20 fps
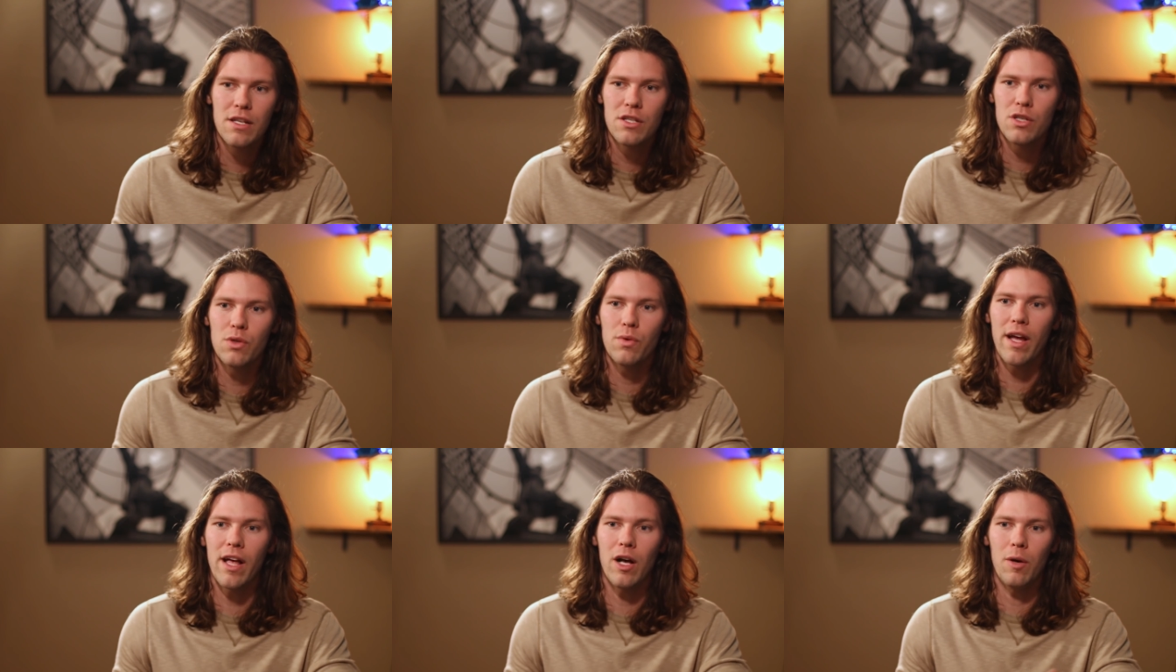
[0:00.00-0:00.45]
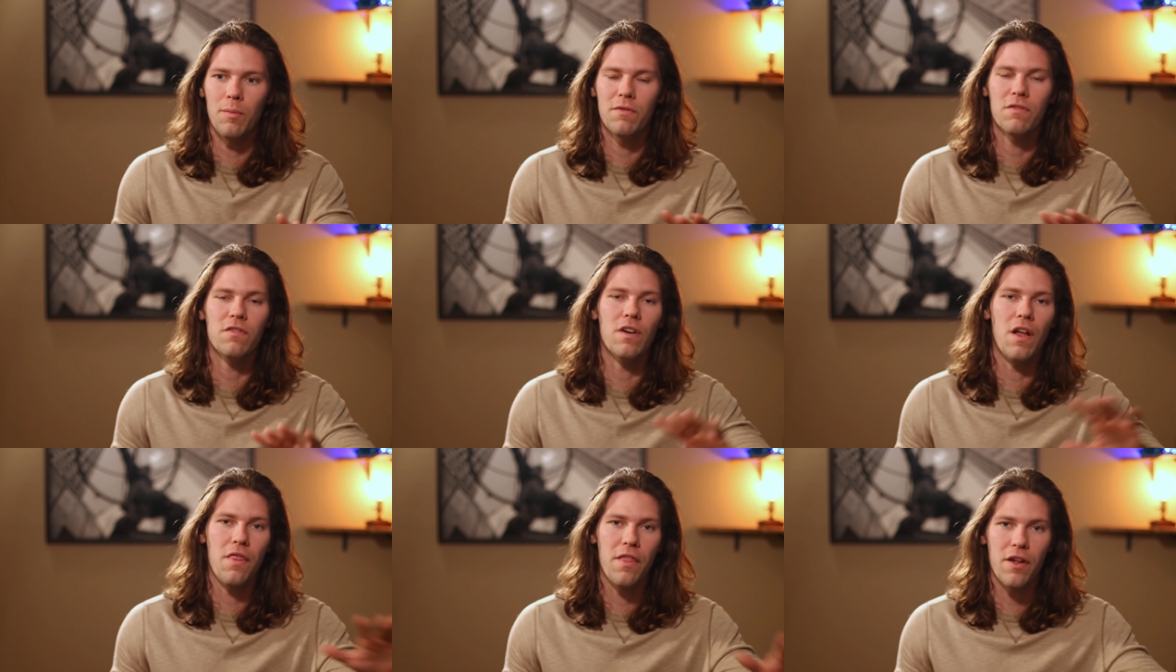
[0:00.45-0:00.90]
to help
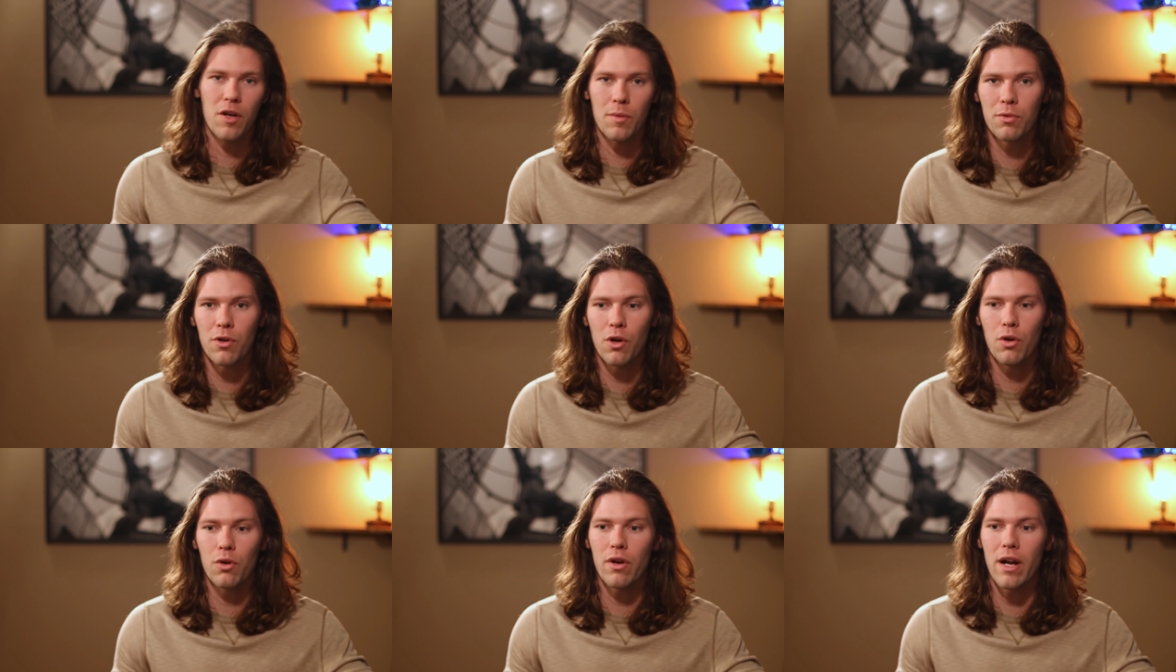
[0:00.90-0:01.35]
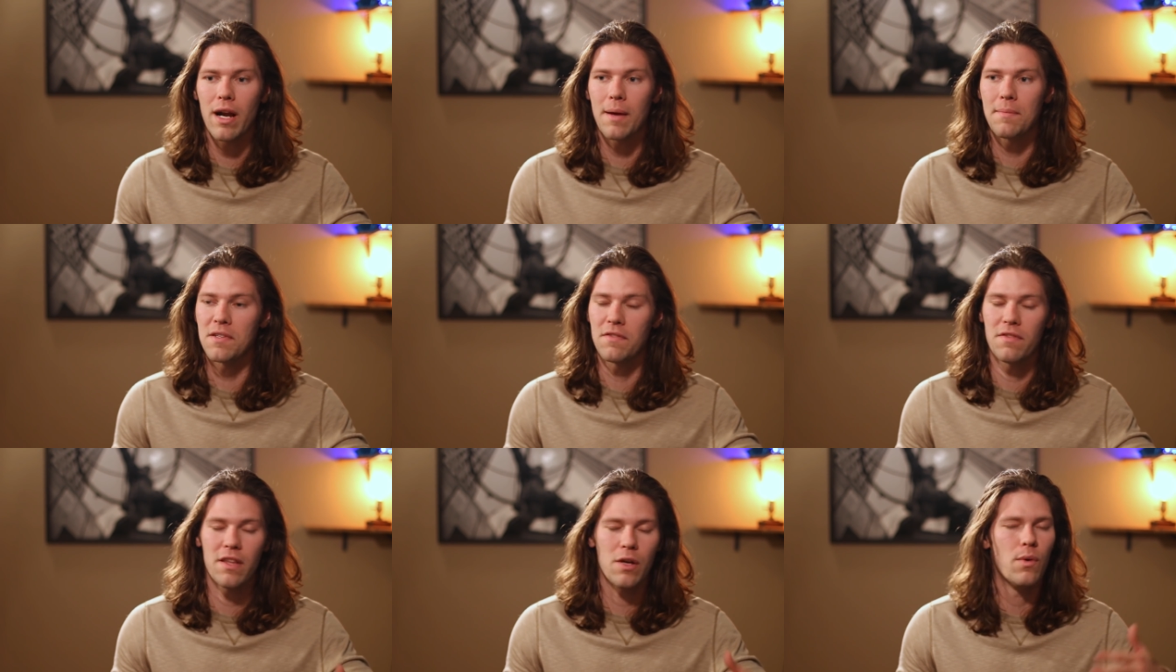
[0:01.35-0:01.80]
fund their
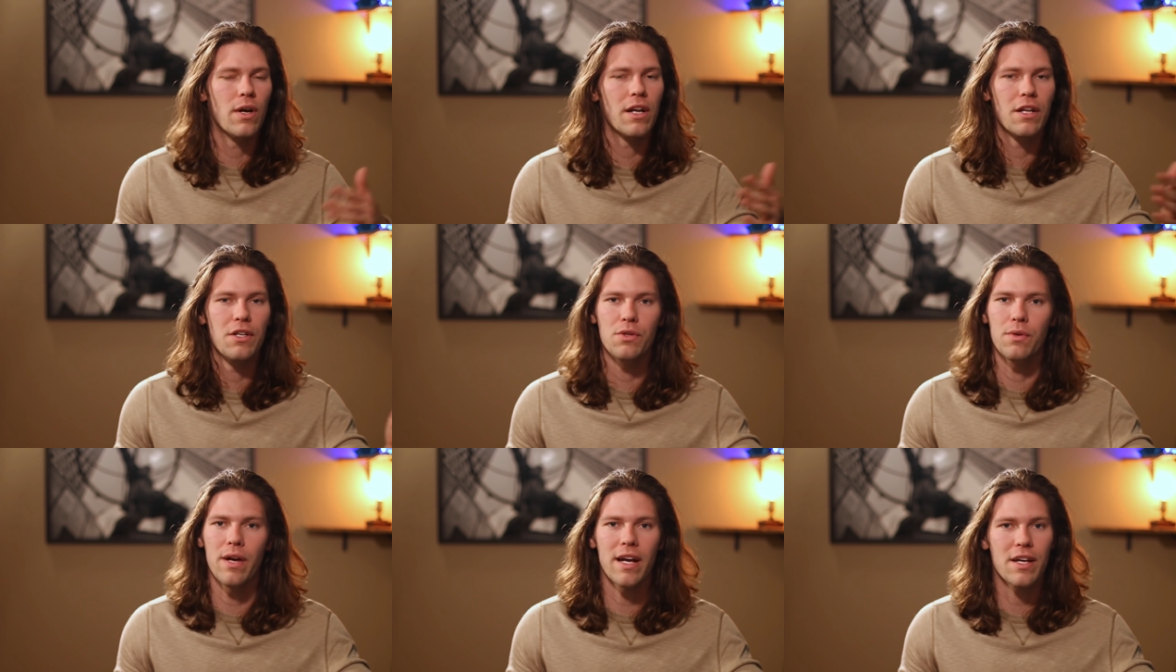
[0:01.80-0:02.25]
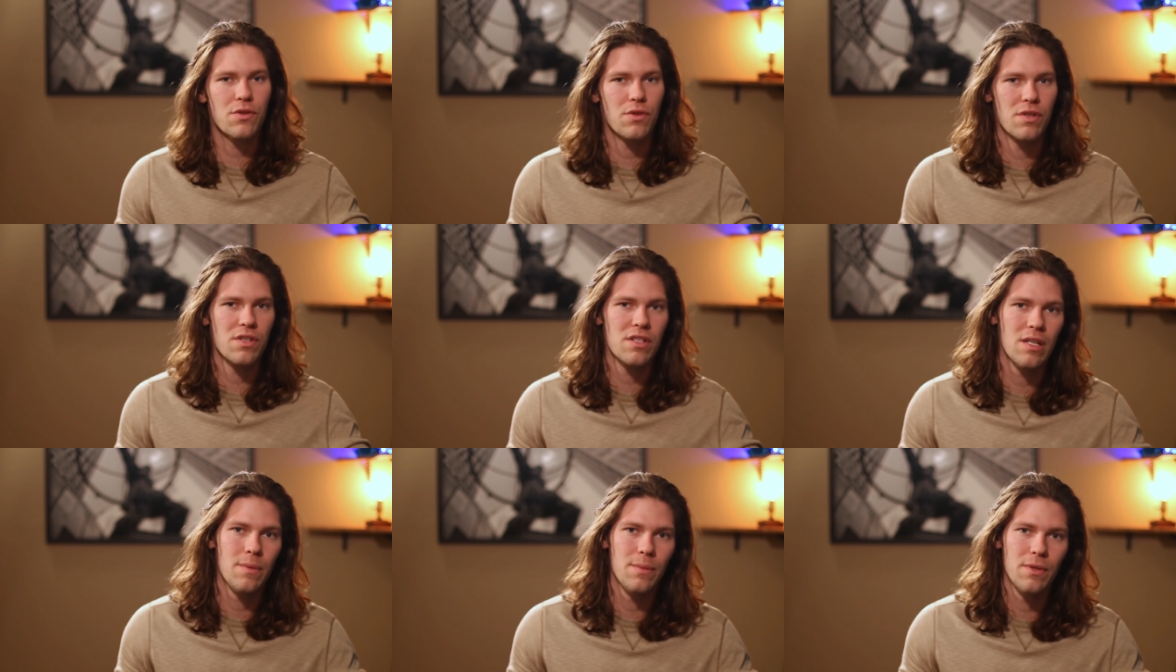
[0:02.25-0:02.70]
programs if they want to do extra
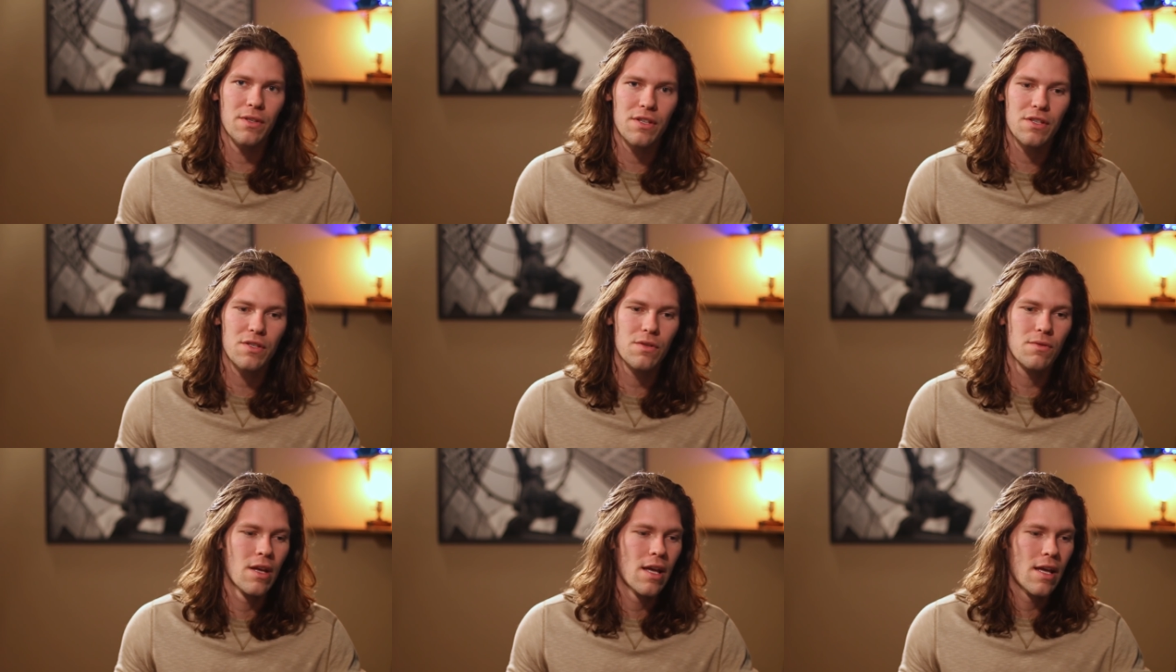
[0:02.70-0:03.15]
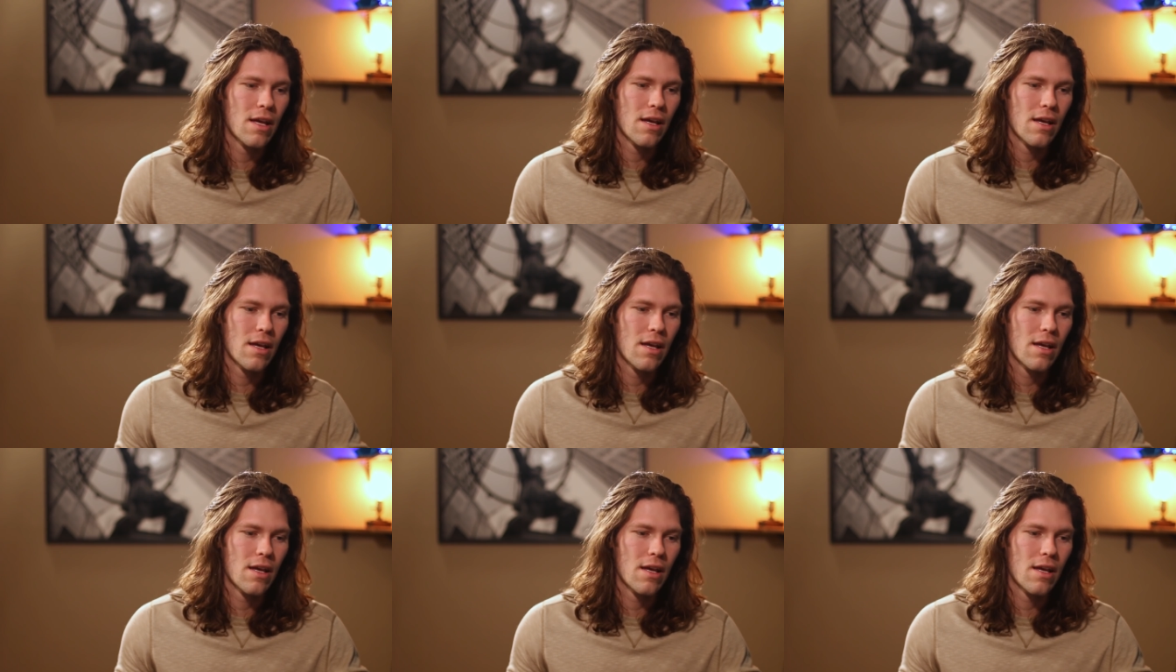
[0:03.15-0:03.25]
stimulus